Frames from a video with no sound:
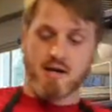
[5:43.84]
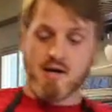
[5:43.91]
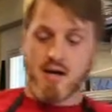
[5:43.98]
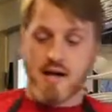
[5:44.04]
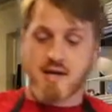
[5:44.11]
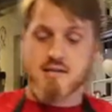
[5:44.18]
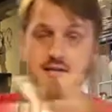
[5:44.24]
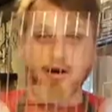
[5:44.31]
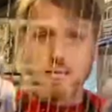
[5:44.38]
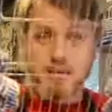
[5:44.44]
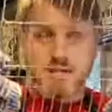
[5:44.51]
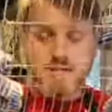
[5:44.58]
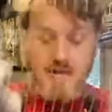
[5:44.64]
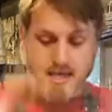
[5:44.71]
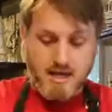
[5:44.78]
Okay, so I'm
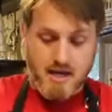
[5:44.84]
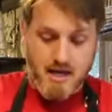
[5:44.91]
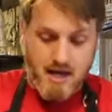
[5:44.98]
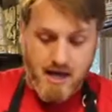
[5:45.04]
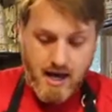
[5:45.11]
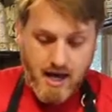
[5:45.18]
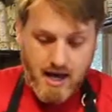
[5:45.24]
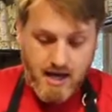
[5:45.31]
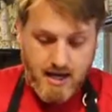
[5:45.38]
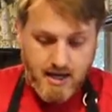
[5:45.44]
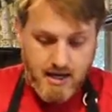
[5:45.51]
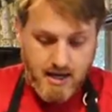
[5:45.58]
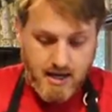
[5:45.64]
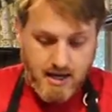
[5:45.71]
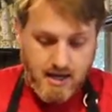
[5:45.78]
gonna take
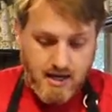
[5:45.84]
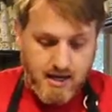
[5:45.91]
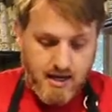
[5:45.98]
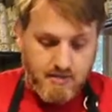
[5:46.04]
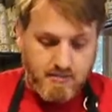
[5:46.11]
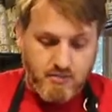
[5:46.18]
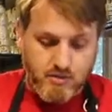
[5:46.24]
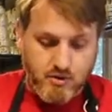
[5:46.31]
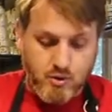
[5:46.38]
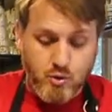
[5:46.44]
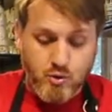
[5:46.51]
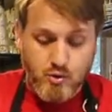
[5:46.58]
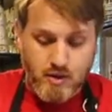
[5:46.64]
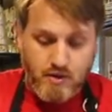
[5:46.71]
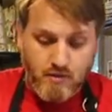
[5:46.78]
a
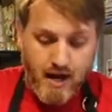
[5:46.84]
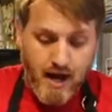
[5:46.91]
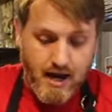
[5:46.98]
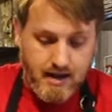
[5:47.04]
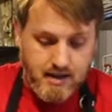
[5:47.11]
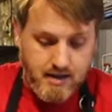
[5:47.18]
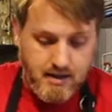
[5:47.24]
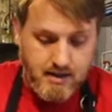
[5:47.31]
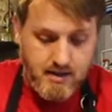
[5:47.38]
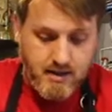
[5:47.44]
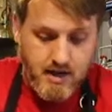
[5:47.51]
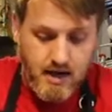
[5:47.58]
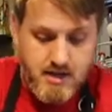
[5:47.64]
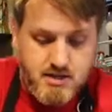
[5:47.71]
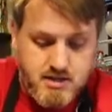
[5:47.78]
cooling rack
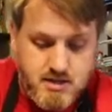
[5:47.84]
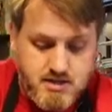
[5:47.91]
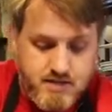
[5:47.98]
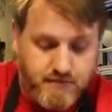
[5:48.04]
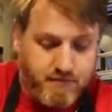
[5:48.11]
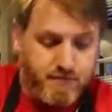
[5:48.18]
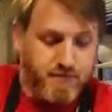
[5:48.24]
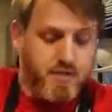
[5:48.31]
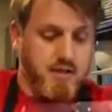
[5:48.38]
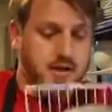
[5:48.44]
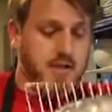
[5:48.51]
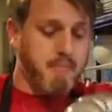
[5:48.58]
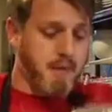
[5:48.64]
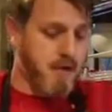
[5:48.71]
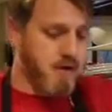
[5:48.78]
here and just
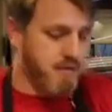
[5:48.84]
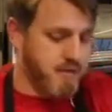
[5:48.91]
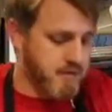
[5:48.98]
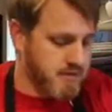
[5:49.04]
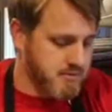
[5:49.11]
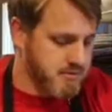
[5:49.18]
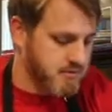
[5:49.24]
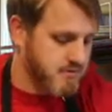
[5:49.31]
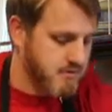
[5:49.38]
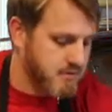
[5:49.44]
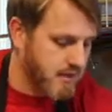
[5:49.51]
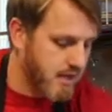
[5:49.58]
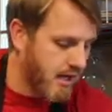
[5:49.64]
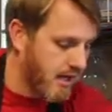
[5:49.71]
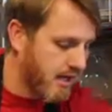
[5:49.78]
flip it over,
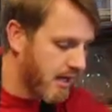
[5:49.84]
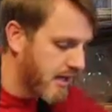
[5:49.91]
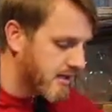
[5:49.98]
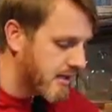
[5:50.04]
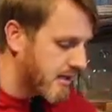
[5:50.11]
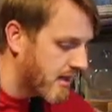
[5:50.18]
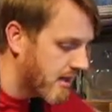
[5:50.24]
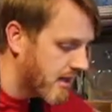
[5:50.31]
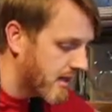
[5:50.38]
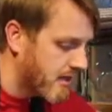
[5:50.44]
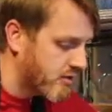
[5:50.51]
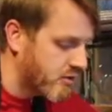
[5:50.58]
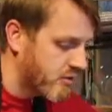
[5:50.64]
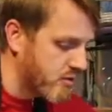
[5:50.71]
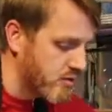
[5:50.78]
okay, and then let it
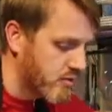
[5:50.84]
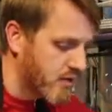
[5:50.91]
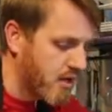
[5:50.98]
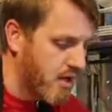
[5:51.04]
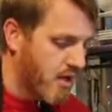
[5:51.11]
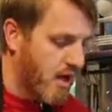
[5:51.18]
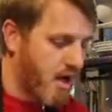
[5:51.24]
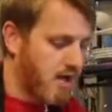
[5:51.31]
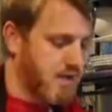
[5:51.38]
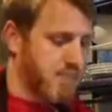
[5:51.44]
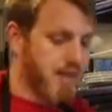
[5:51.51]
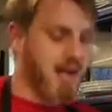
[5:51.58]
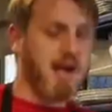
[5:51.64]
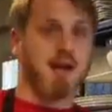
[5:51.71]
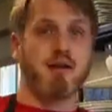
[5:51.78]
cool on the
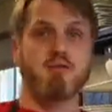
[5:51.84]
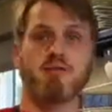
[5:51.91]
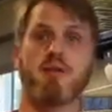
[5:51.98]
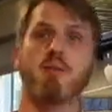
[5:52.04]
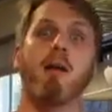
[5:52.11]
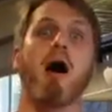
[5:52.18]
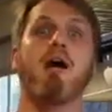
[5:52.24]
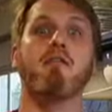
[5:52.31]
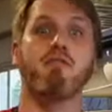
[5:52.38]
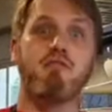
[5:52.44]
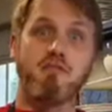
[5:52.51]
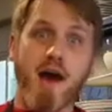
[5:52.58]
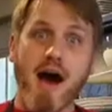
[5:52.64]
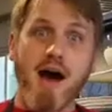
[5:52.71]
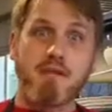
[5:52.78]
pan for about
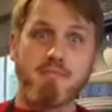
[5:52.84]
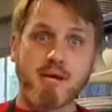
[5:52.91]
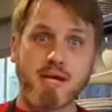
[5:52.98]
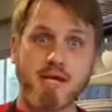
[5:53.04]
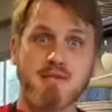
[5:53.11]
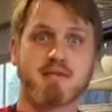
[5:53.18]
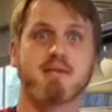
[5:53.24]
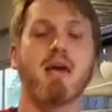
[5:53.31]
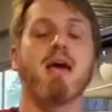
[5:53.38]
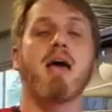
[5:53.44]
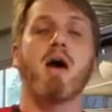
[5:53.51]
5 minutes.